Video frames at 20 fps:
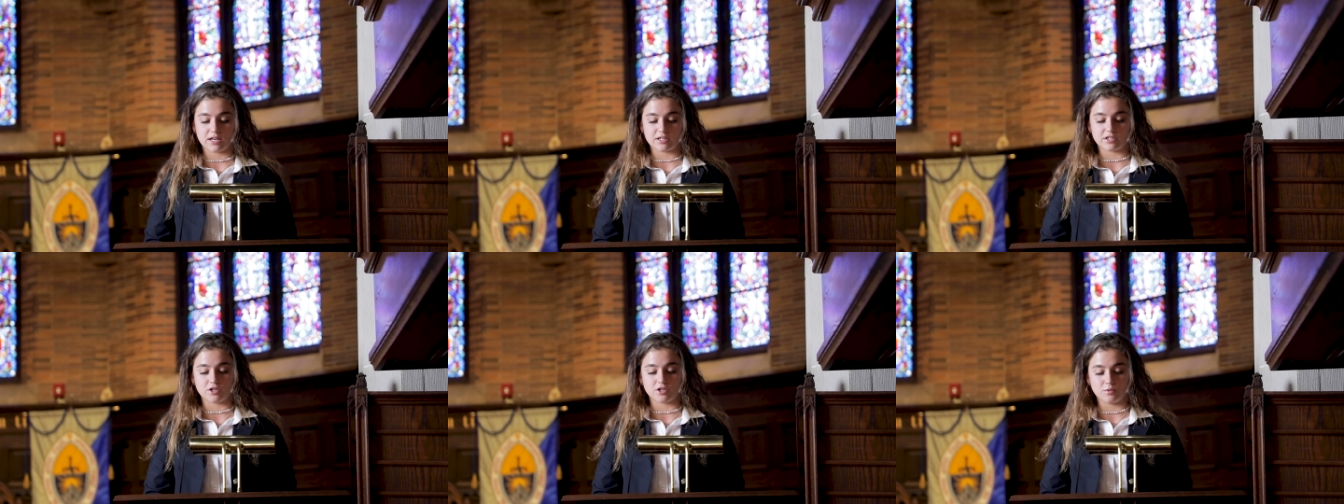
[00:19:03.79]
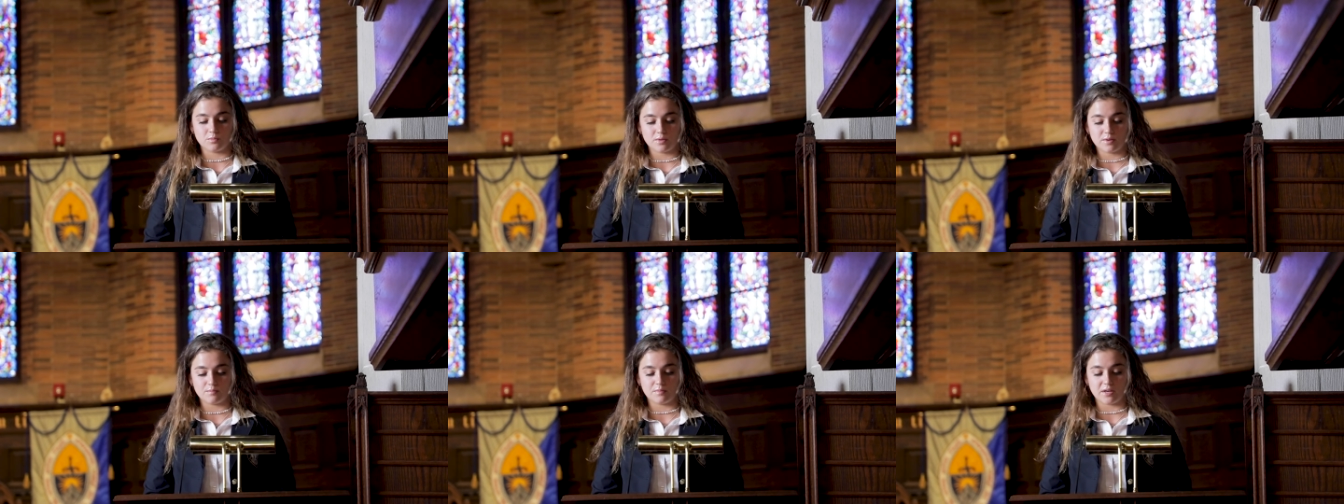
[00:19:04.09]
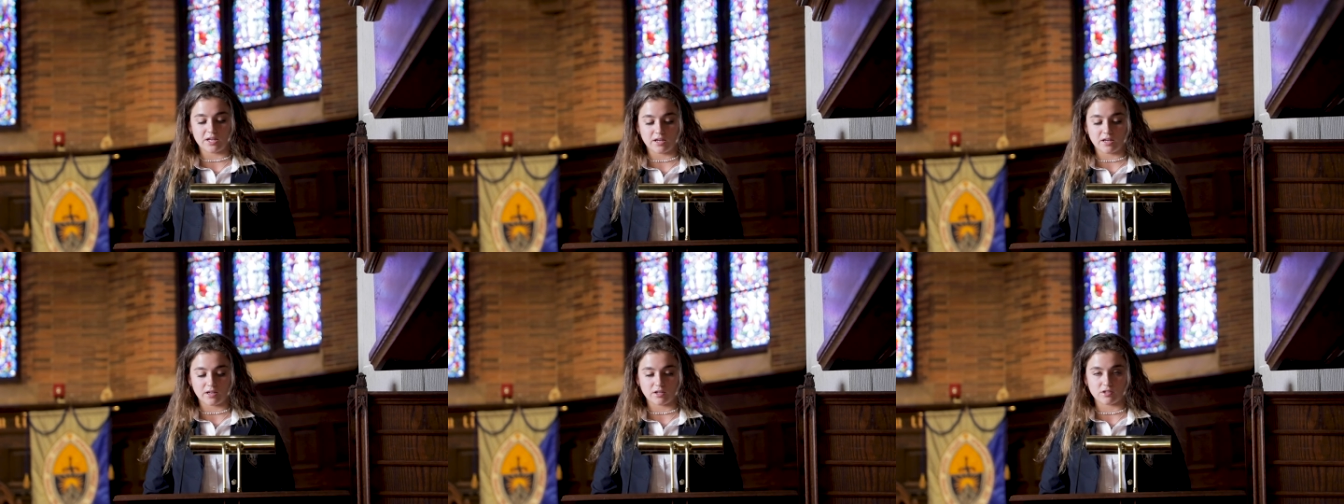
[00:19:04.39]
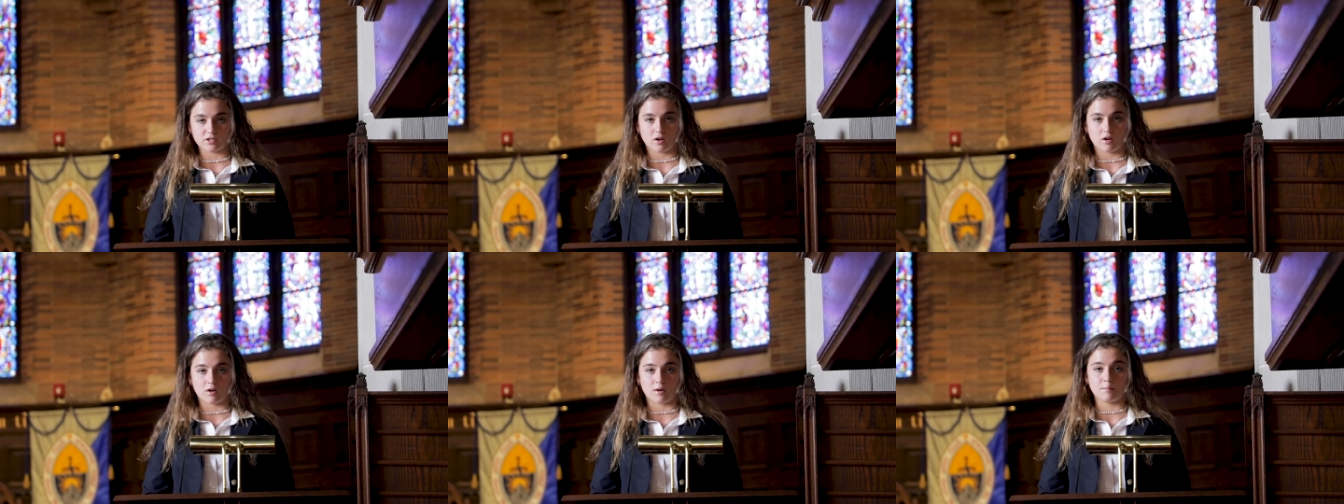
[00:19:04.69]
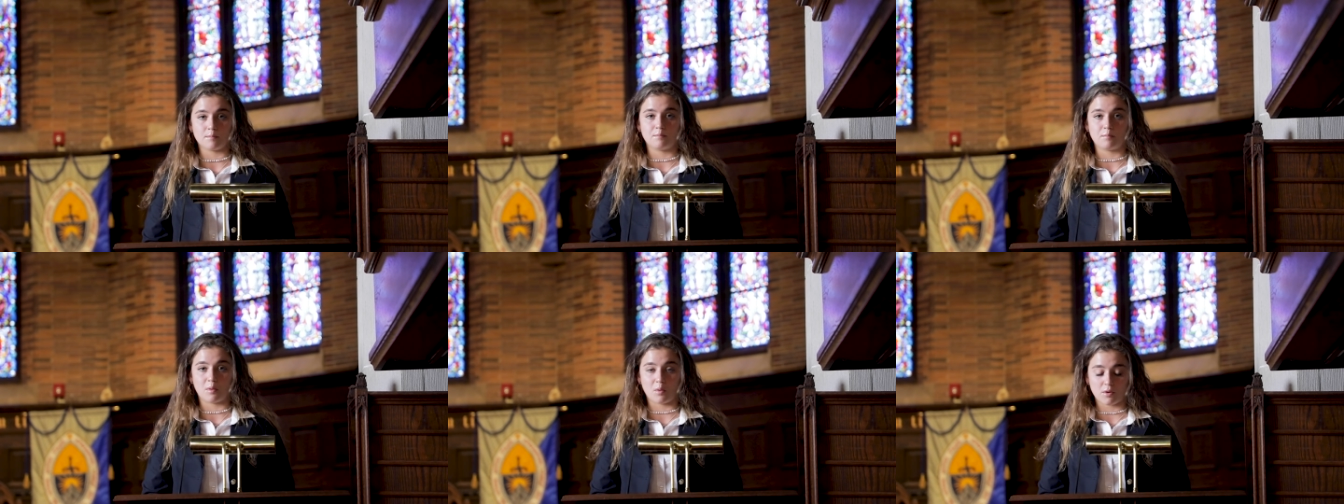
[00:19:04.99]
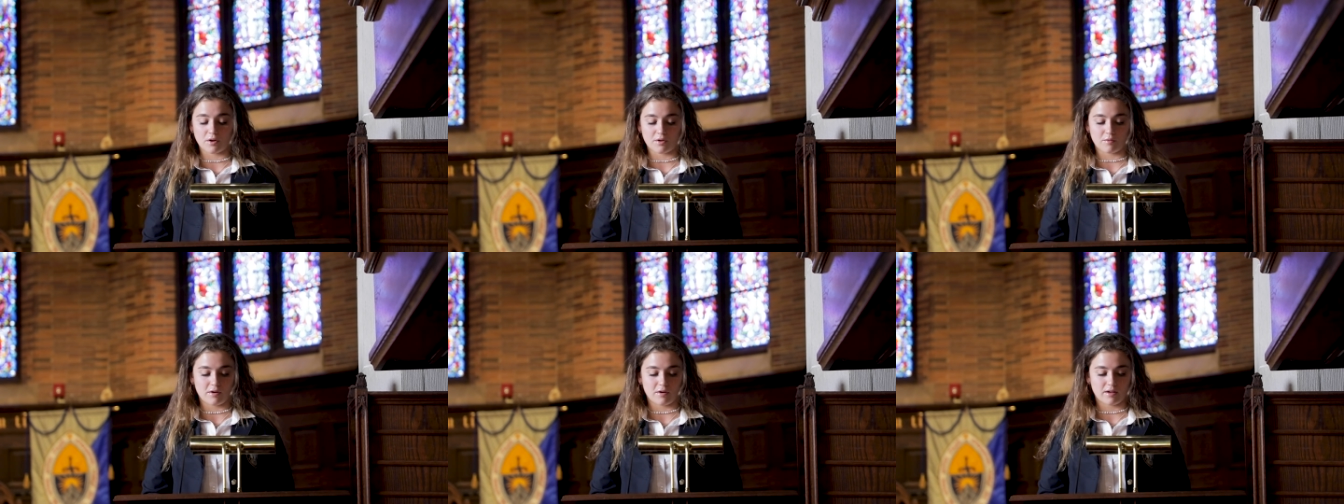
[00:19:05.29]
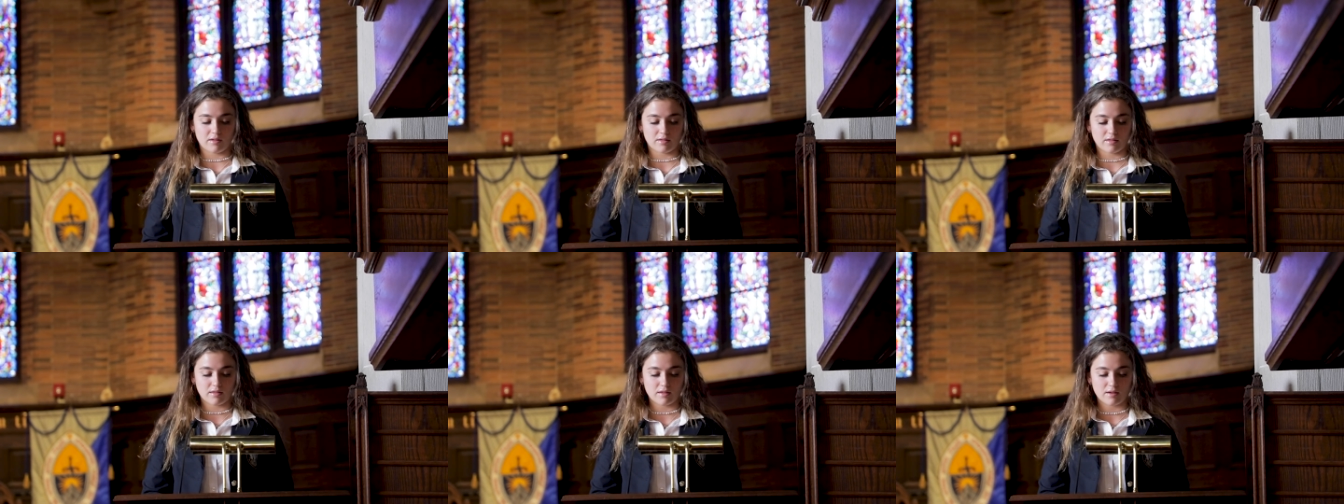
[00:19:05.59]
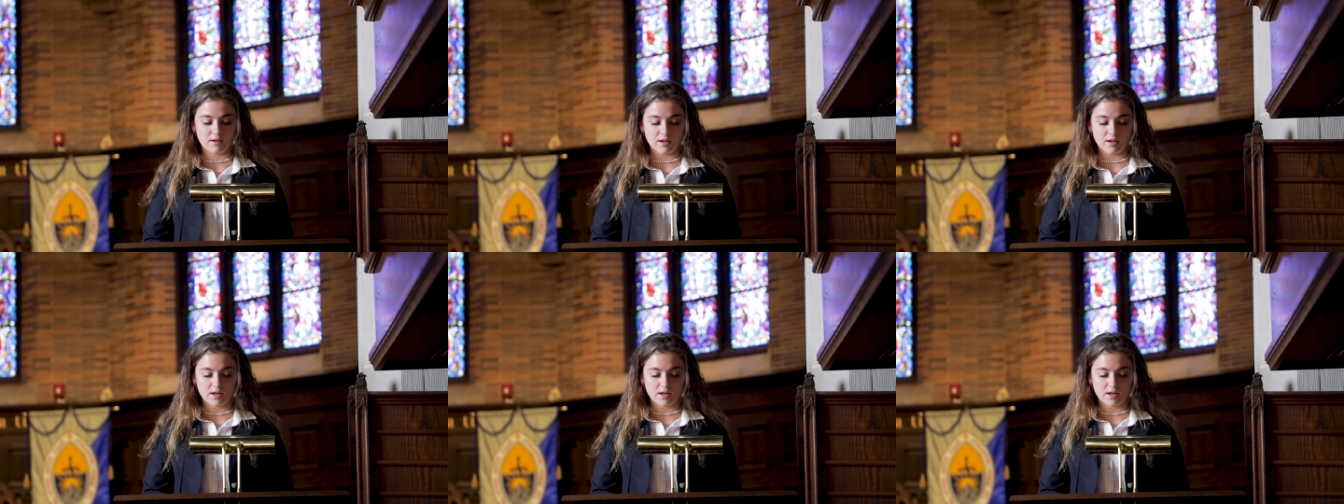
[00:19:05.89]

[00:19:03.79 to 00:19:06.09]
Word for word: as human beings are born with.